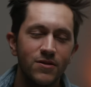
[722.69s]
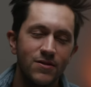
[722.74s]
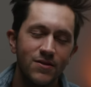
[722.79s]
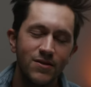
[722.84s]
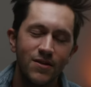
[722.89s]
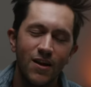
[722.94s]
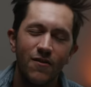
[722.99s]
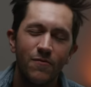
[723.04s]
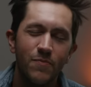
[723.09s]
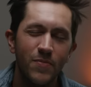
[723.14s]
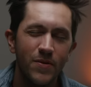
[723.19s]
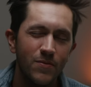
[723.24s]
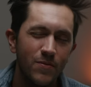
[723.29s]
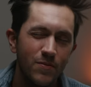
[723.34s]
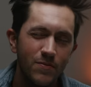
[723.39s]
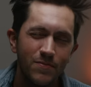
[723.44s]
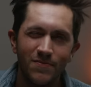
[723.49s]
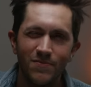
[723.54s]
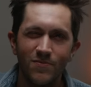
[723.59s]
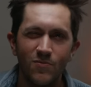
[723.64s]
and stuff, but
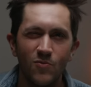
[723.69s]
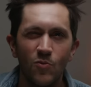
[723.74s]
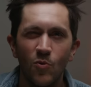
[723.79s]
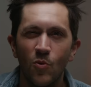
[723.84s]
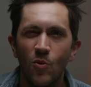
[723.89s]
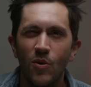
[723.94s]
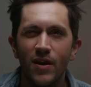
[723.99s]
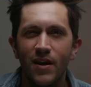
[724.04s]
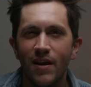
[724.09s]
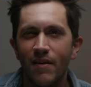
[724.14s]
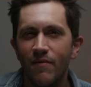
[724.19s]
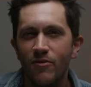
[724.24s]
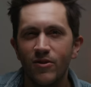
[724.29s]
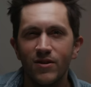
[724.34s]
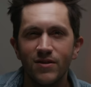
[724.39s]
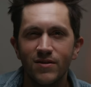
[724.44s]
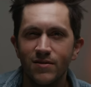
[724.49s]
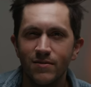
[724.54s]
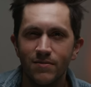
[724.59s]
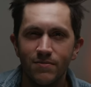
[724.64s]
whatever,
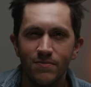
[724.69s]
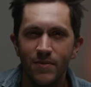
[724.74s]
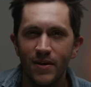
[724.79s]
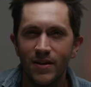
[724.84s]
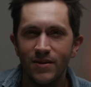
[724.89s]
it's